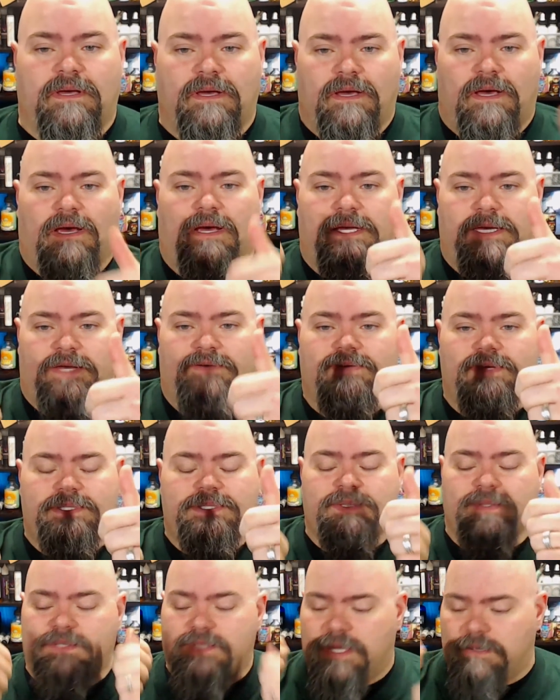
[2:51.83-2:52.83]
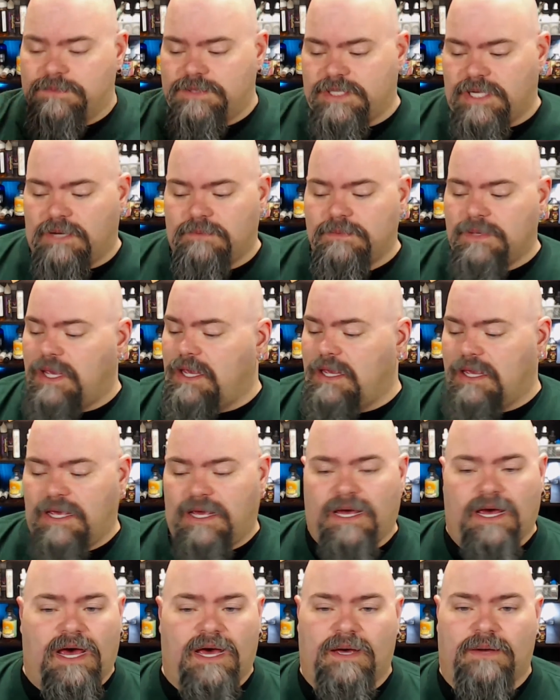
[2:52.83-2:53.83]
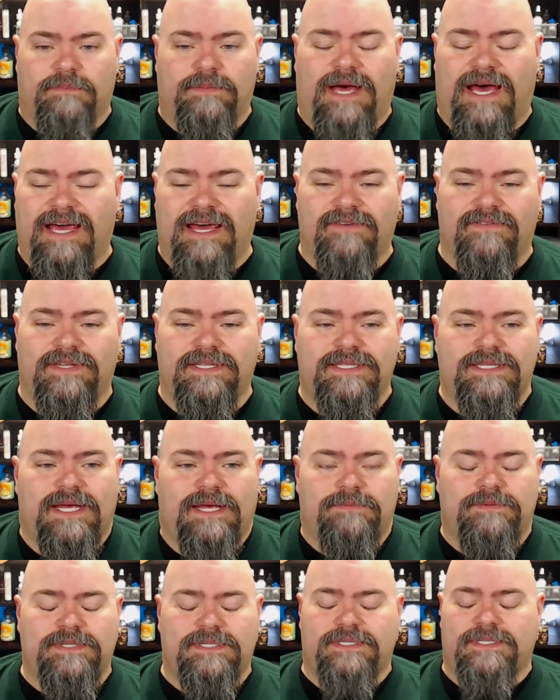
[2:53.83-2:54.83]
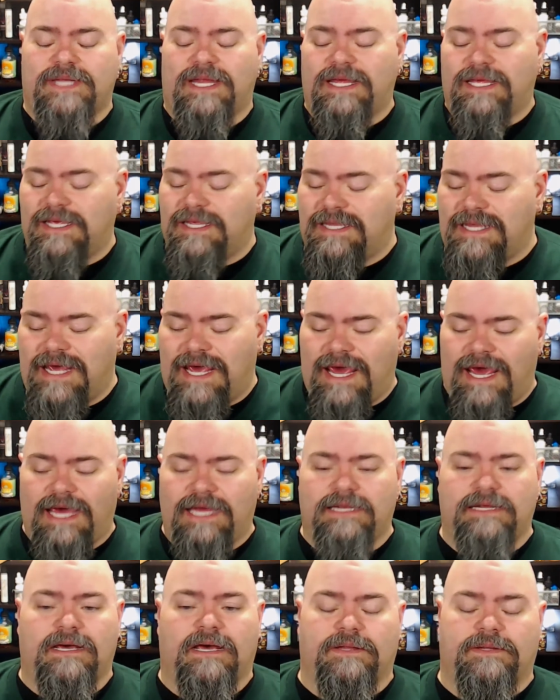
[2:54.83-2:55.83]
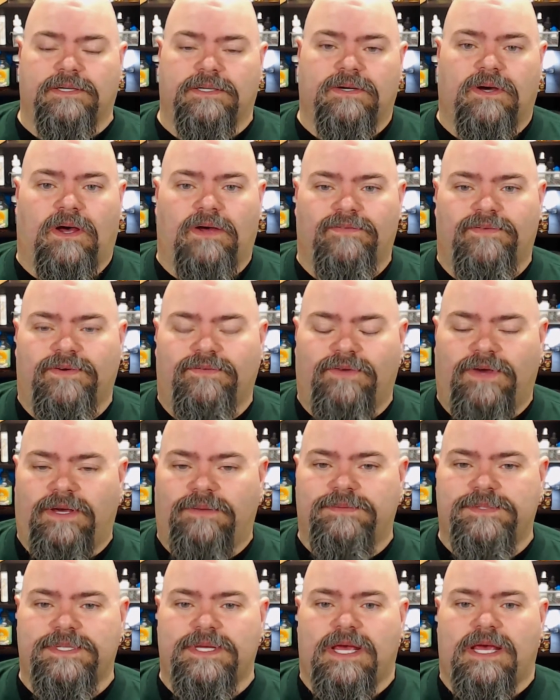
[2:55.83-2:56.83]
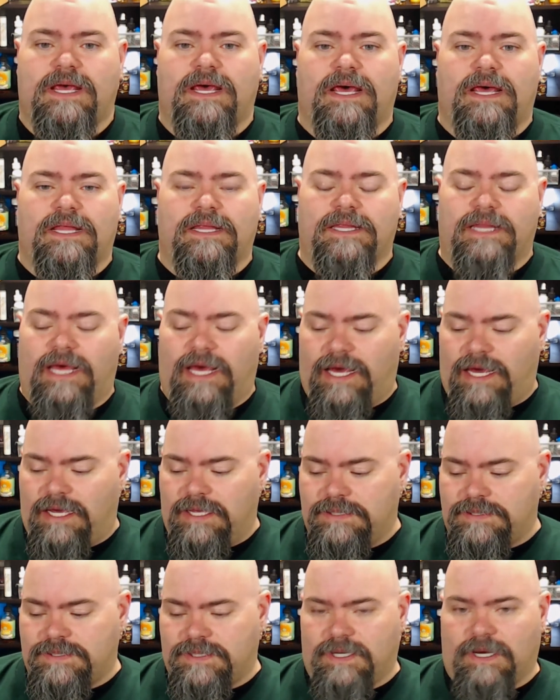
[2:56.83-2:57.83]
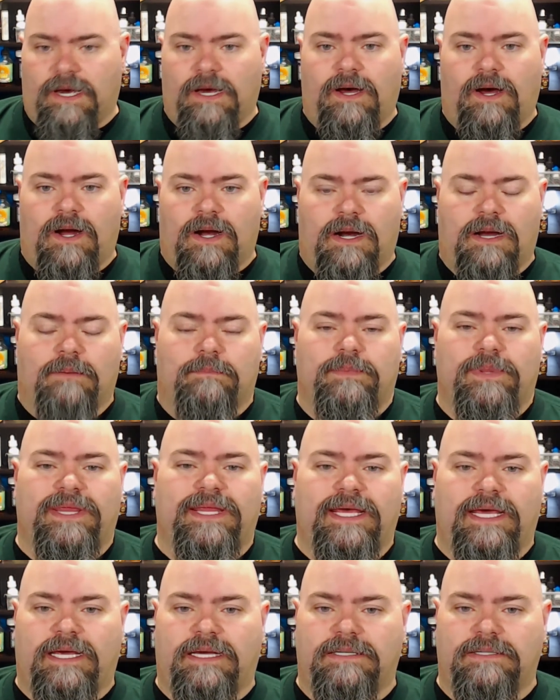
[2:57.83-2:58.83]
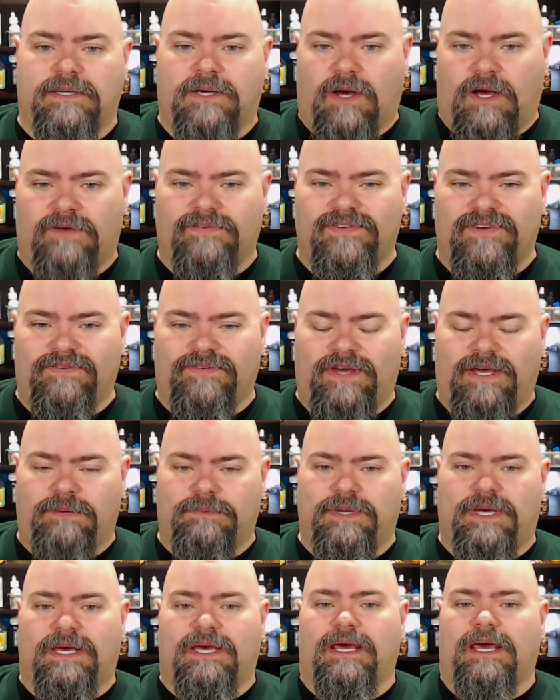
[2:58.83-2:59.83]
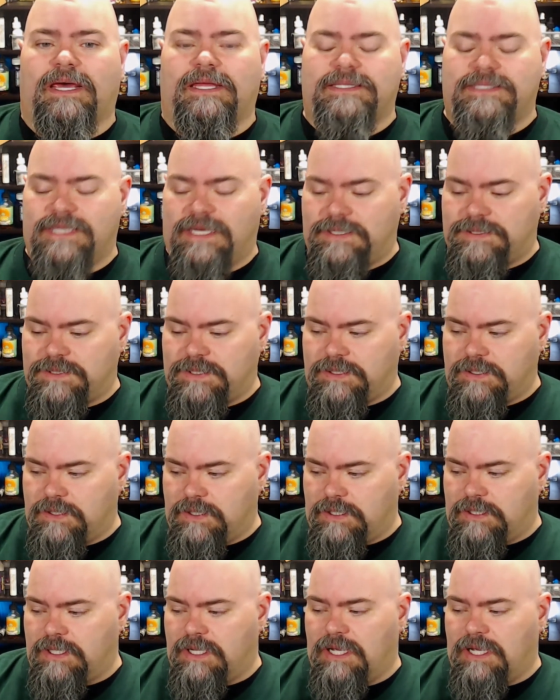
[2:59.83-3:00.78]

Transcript: I give it two thumbs up. Um, I haven't tasted any other coffee vapes that uh, are a plain coffee vape and taste good.